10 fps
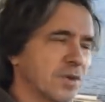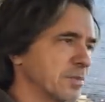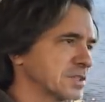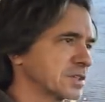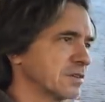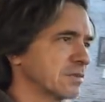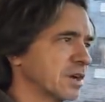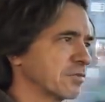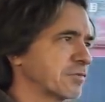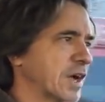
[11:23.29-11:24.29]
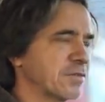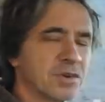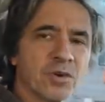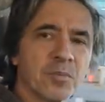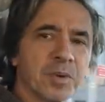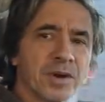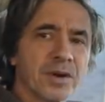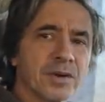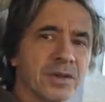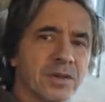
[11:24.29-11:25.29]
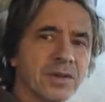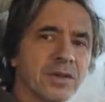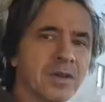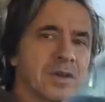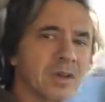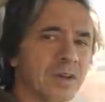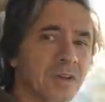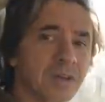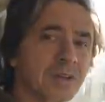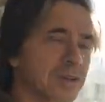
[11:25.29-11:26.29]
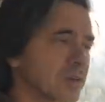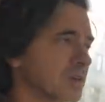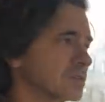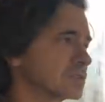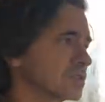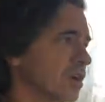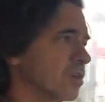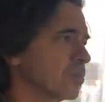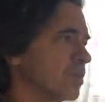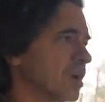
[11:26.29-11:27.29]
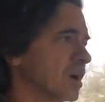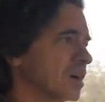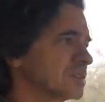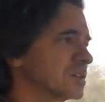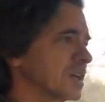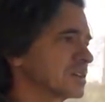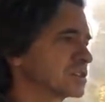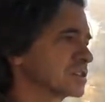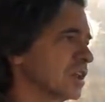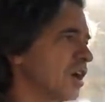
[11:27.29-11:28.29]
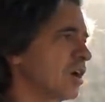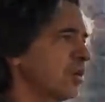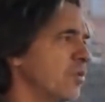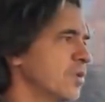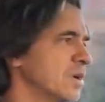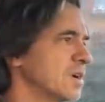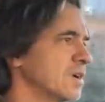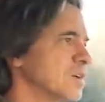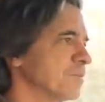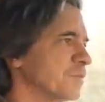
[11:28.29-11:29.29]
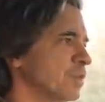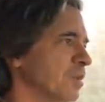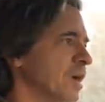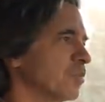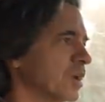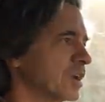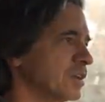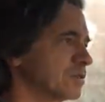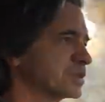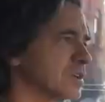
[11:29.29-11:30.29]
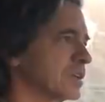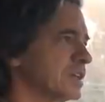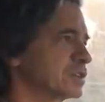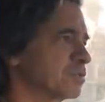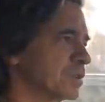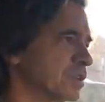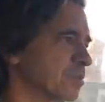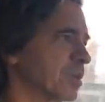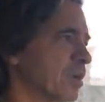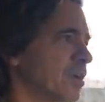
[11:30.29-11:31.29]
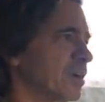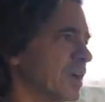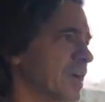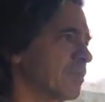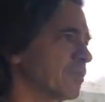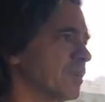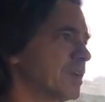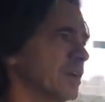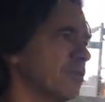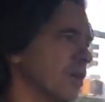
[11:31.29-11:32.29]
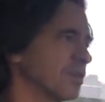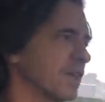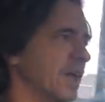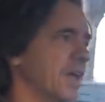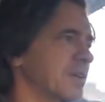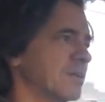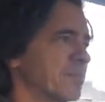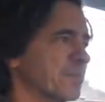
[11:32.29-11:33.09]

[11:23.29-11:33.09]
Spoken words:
Remy's a five-year-old bird. So take it slow. You might want to use a leash with your bird. I have a video on that.